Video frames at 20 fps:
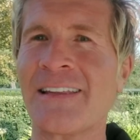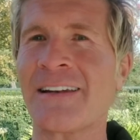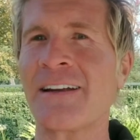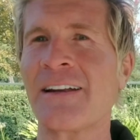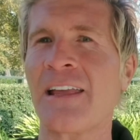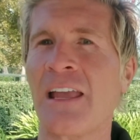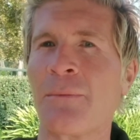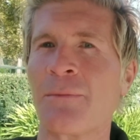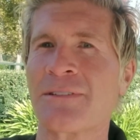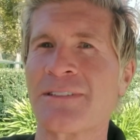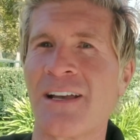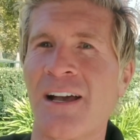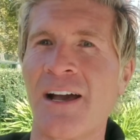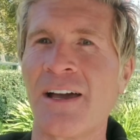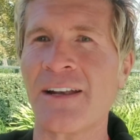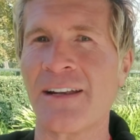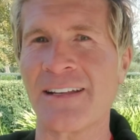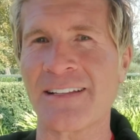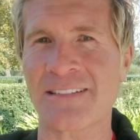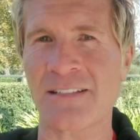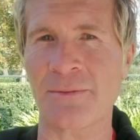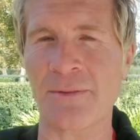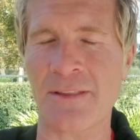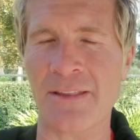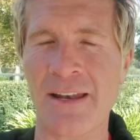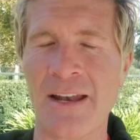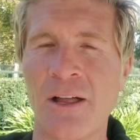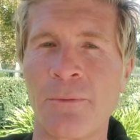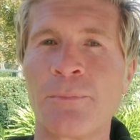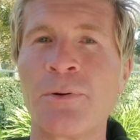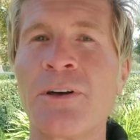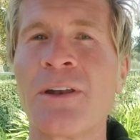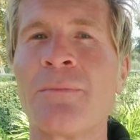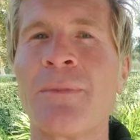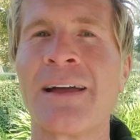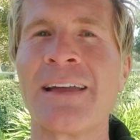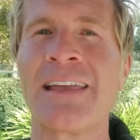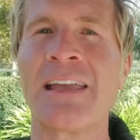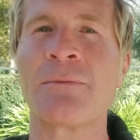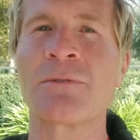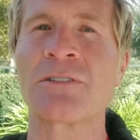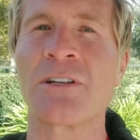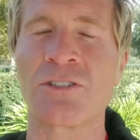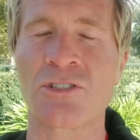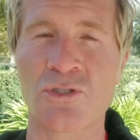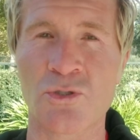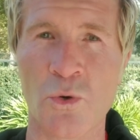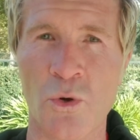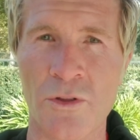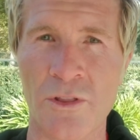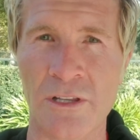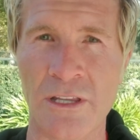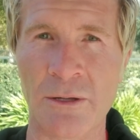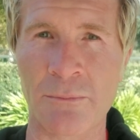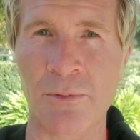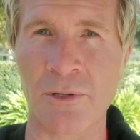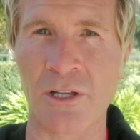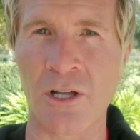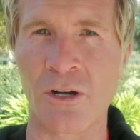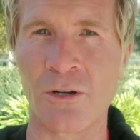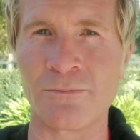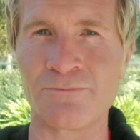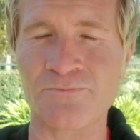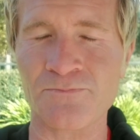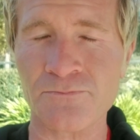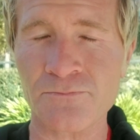that on Amazon, and it's something that I'll put in my Amazon store in the link below.